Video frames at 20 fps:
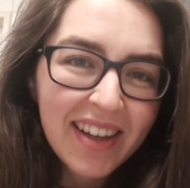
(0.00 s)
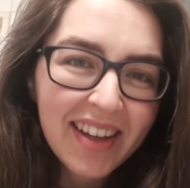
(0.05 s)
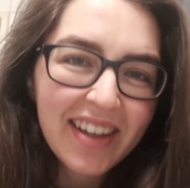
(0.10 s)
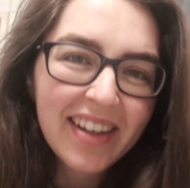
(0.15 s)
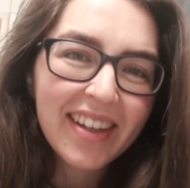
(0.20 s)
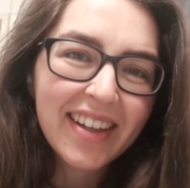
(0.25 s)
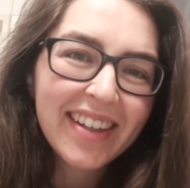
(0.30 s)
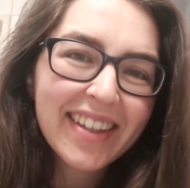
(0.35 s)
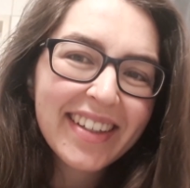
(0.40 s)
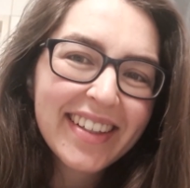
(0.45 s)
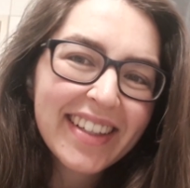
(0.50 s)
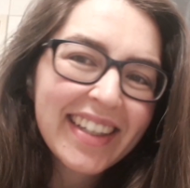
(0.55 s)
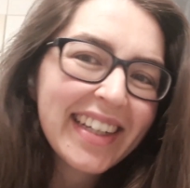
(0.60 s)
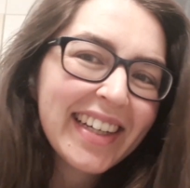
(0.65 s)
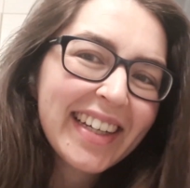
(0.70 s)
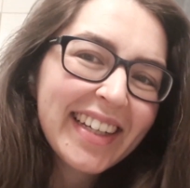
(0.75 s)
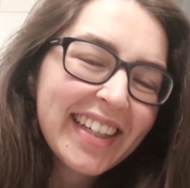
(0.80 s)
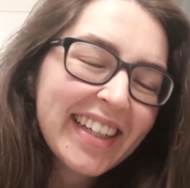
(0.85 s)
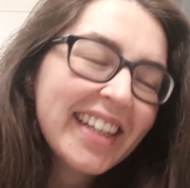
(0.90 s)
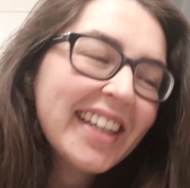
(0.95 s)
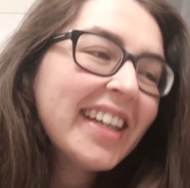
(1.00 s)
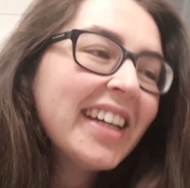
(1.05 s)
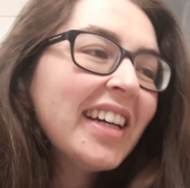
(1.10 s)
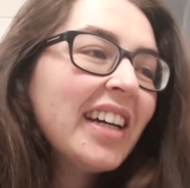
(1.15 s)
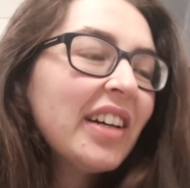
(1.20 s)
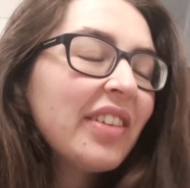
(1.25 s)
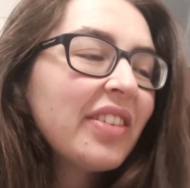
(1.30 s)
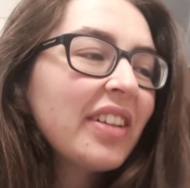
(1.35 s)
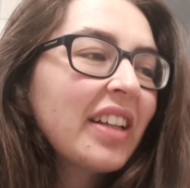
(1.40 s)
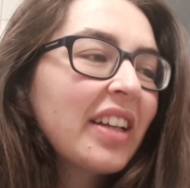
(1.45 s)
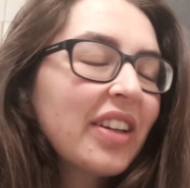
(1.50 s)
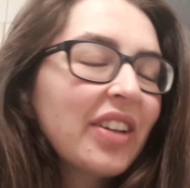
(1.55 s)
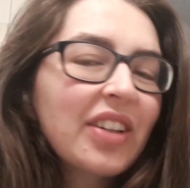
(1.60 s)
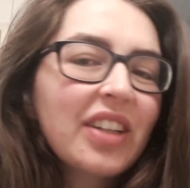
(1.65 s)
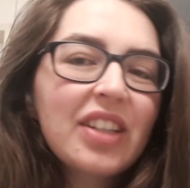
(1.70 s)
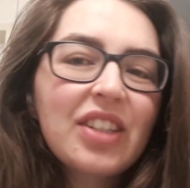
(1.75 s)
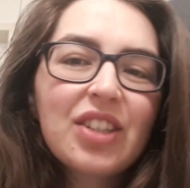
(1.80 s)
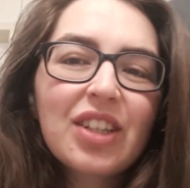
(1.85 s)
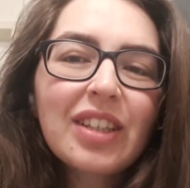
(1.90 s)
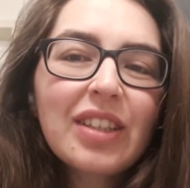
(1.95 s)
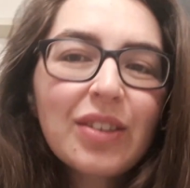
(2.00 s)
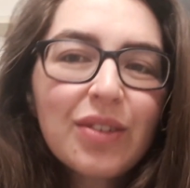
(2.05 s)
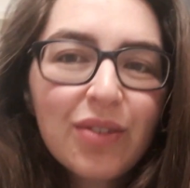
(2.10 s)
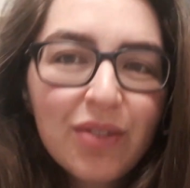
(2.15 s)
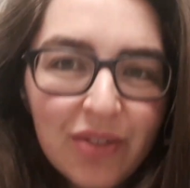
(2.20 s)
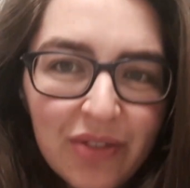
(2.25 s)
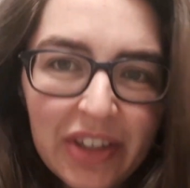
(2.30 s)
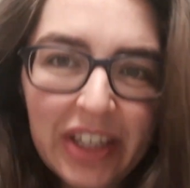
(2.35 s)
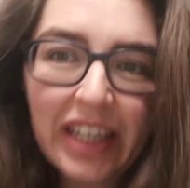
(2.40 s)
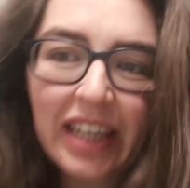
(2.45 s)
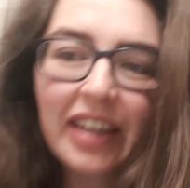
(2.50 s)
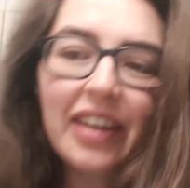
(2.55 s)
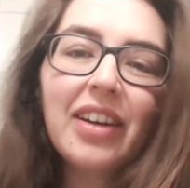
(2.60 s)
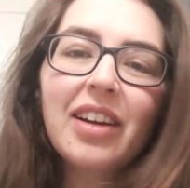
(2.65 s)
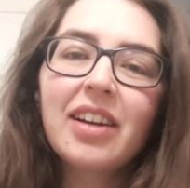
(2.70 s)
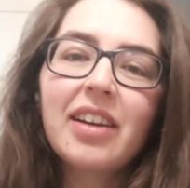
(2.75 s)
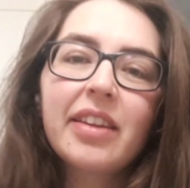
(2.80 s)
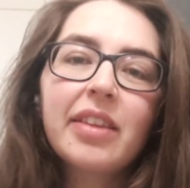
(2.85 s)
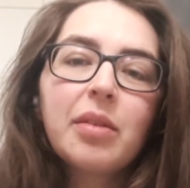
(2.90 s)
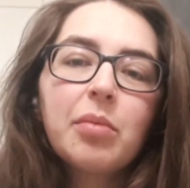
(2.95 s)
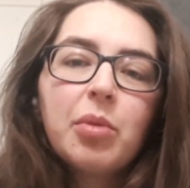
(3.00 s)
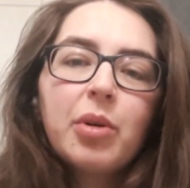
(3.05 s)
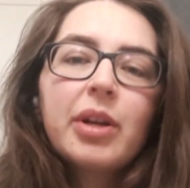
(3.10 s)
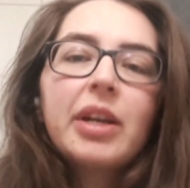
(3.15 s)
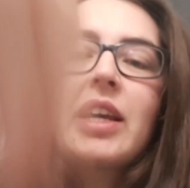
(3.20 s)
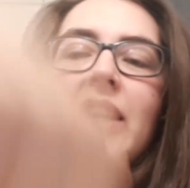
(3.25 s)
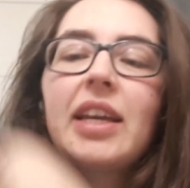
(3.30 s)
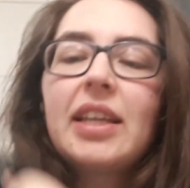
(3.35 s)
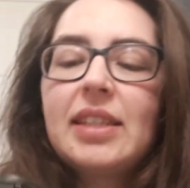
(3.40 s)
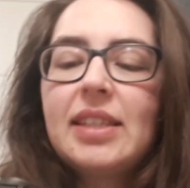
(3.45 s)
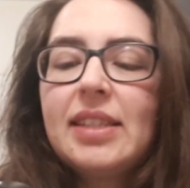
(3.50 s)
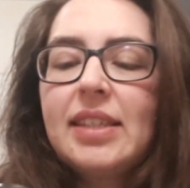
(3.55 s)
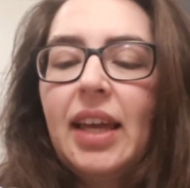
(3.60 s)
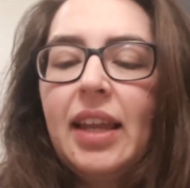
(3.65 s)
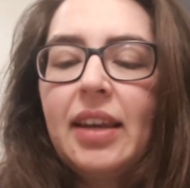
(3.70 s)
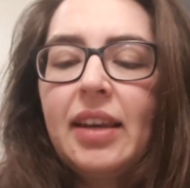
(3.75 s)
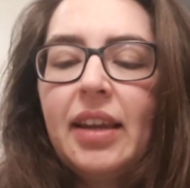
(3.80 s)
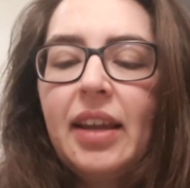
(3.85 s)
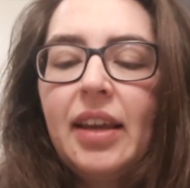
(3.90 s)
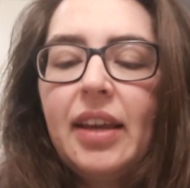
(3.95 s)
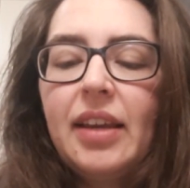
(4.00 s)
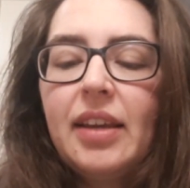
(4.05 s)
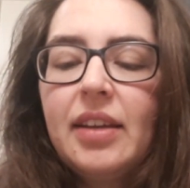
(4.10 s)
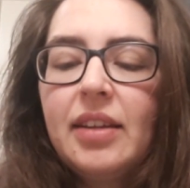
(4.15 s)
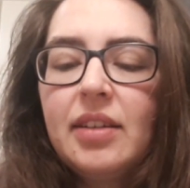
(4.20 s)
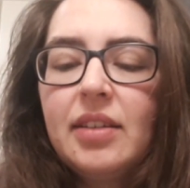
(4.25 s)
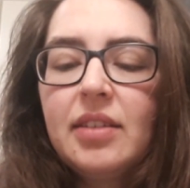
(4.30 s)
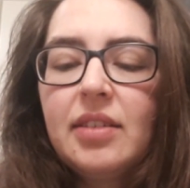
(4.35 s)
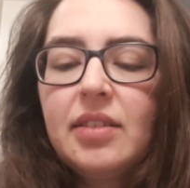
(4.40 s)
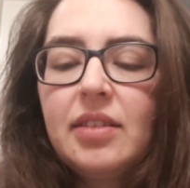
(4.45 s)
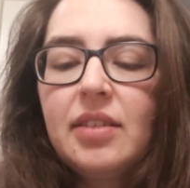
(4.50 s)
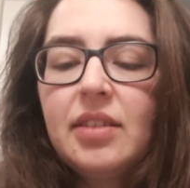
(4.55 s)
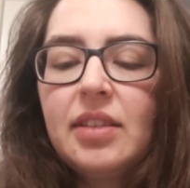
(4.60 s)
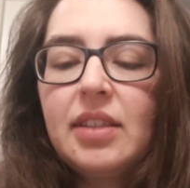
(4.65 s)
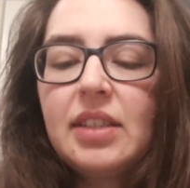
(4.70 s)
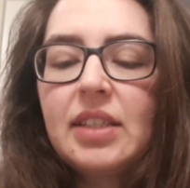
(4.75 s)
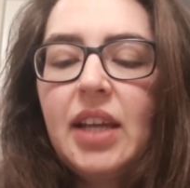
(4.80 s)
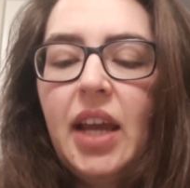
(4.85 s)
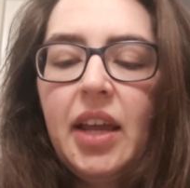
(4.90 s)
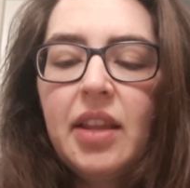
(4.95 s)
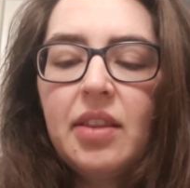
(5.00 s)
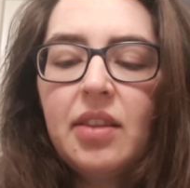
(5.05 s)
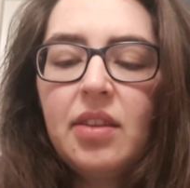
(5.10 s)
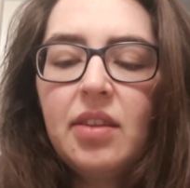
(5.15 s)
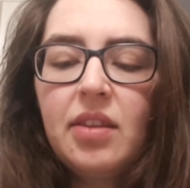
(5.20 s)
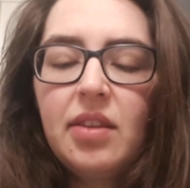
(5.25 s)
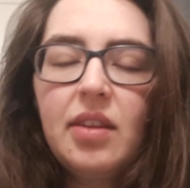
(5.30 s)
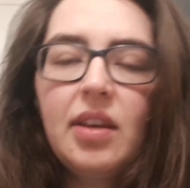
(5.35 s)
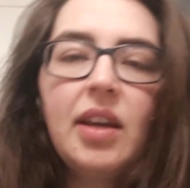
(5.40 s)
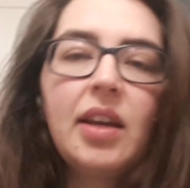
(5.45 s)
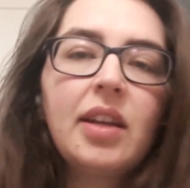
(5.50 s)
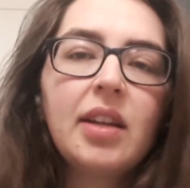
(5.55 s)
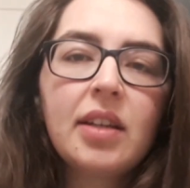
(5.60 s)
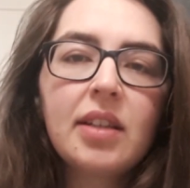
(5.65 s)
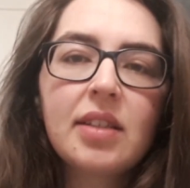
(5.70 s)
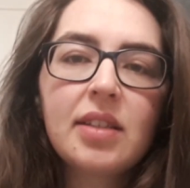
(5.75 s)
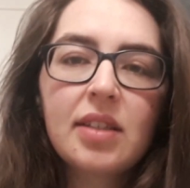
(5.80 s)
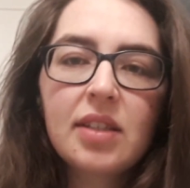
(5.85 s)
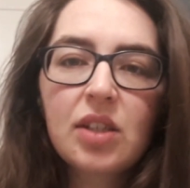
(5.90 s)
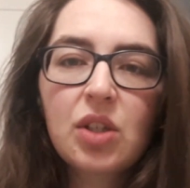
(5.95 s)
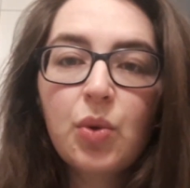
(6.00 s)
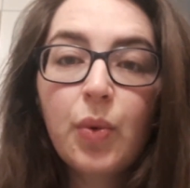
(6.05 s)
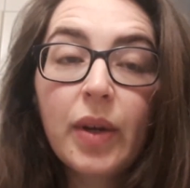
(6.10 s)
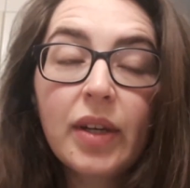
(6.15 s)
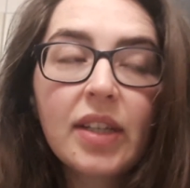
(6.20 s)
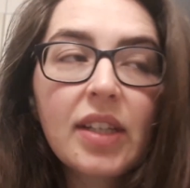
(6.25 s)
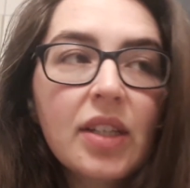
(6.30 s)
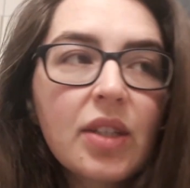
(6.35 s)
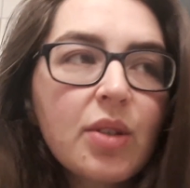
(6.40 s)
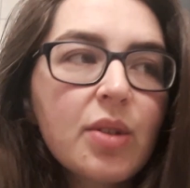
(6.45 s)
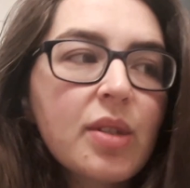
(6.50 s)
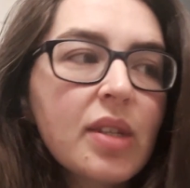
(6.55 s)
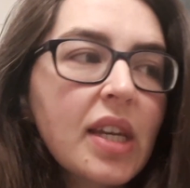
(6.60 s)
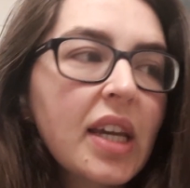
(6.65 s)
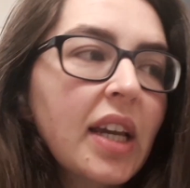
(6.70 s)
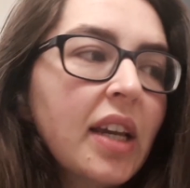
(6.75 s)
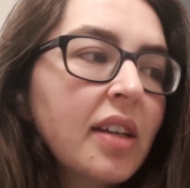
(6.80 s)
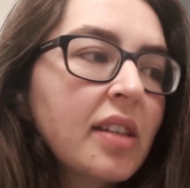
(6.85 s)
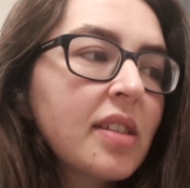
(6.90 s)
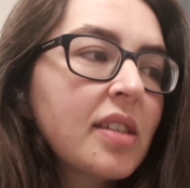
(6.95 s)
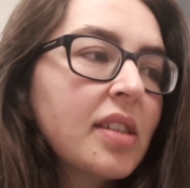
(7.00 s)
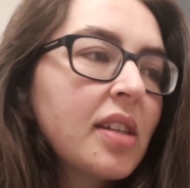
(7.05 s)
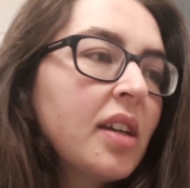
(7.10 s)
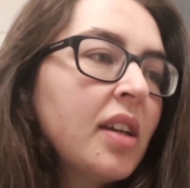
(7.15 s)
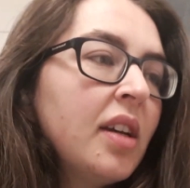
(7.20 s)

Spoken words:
I feel good. It's just really early in the morning. It's Sunday the 10th, and it's 20 to 6.